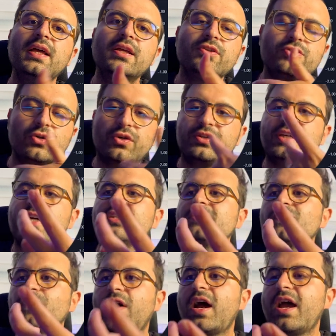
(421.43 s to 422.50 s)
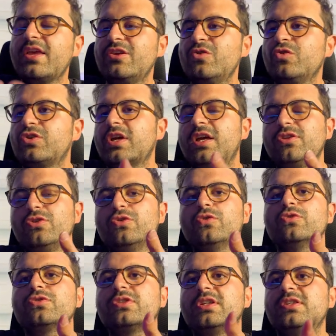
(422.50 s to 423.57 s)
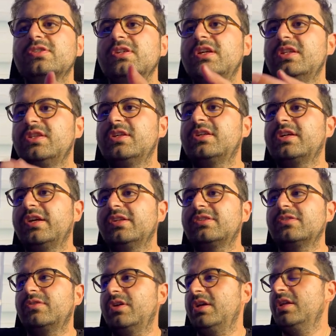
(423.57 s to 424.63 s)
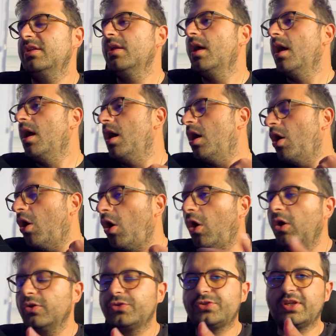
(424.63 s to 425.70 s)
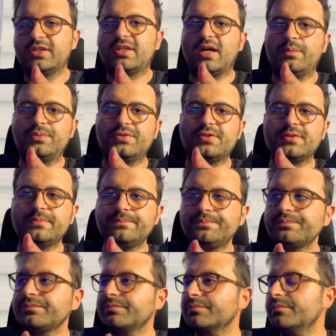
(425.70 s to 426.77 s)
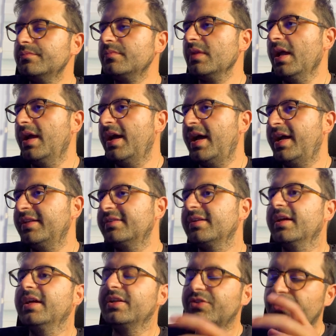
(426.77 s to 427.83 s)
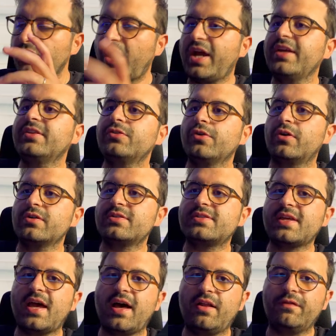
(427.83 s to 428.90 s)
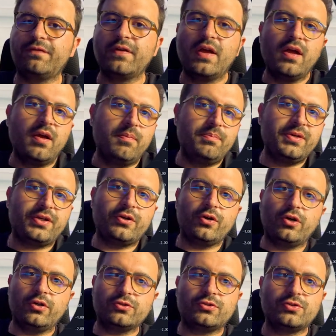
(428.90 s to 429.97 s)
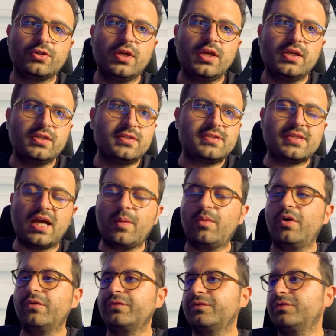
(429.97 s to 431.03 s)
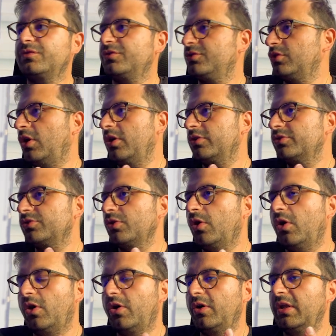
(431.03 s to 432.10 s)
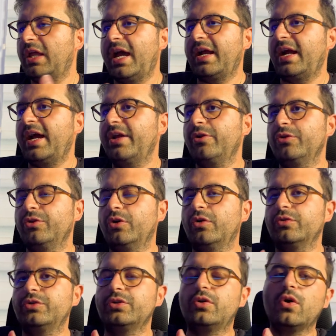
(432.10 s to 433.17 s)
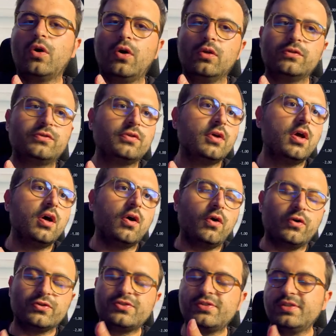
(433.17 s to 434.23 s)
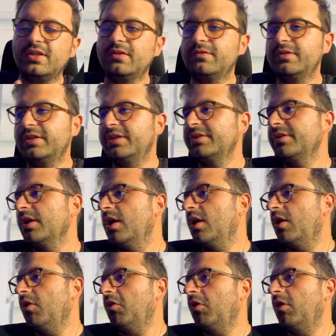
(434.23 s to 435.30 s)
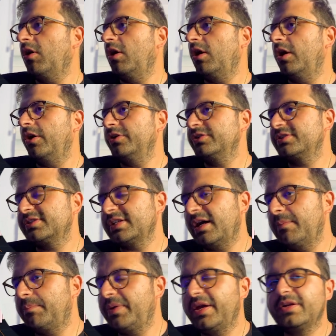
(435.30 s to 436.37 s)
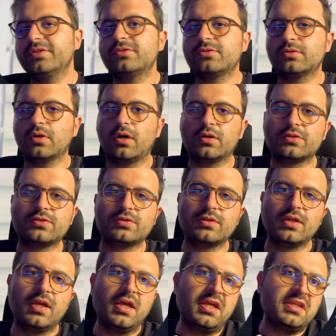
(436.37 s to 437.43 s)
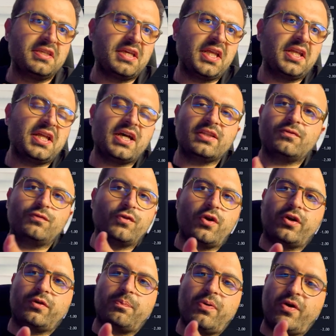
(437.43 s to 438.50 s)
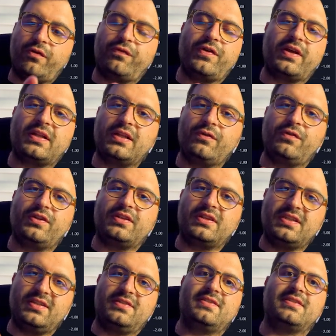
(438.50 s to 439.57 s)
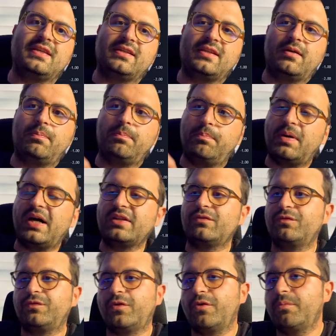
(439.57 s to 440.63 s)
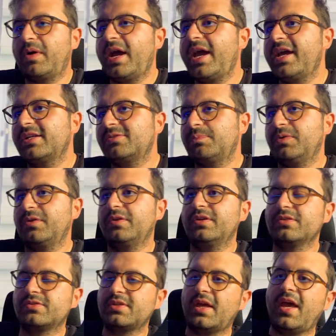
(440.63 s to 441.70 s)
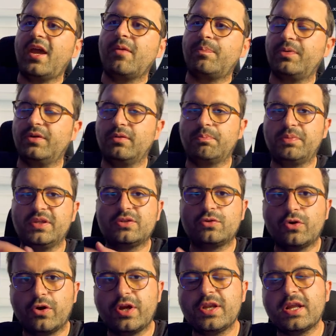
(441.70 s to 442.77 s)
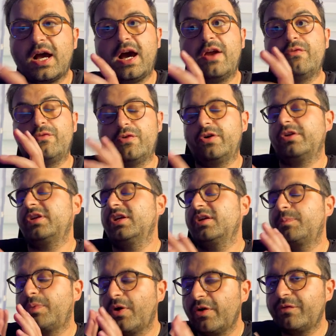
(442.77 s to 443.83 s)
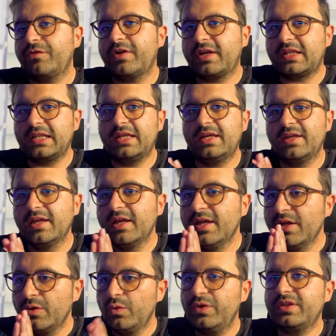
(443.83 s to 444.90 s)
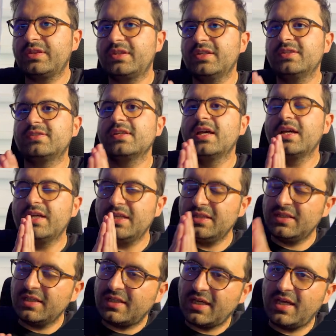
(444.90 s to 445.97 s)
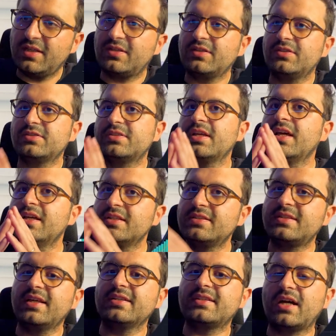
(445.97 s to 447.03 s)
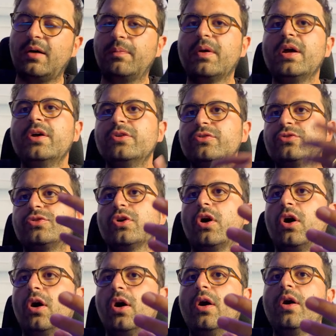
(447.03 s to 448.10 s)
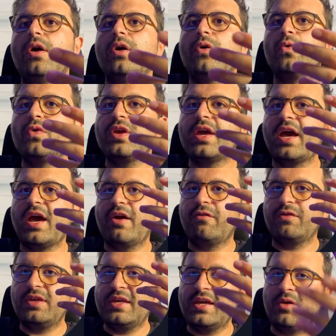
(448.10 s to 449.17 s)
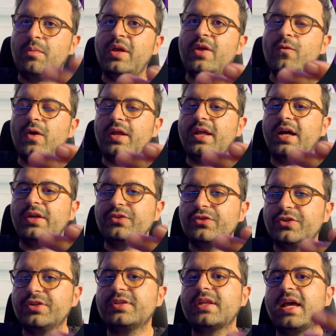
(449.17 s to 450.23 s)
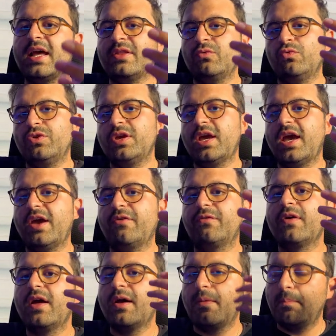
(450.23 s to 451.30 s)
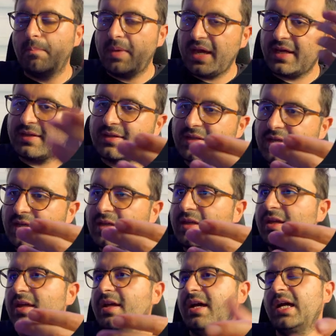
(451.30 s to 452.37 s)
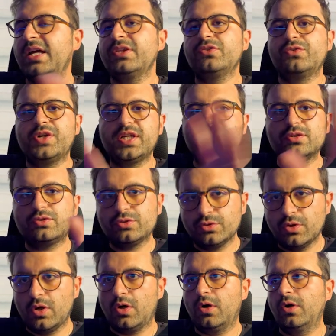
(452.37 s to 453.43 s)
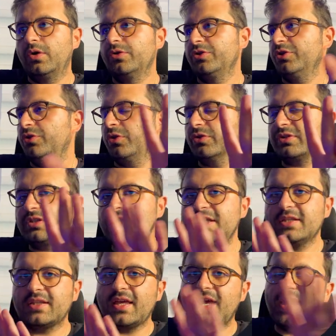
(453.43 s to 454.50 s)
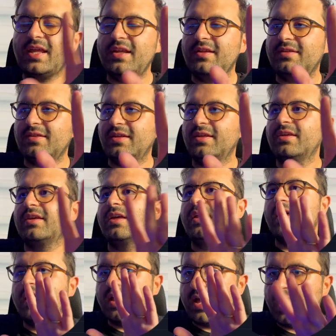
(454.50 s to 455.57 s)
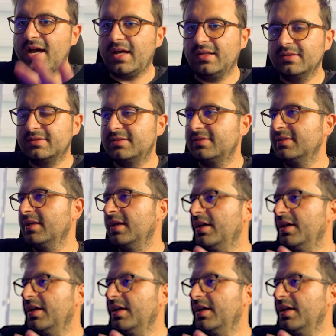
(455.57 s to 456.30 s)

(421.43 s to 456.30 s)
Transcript: so that's why you can use this indicator in all setups and try it yourself because some of stocks or like I don't know the gold or silver or some penny stocks cannot work perfectly with this setup but for my experience Apple Bitcoin are working perfectly with this indicators setup so we have EMA 100 and we have MACD and ready to go. You don't need anything else.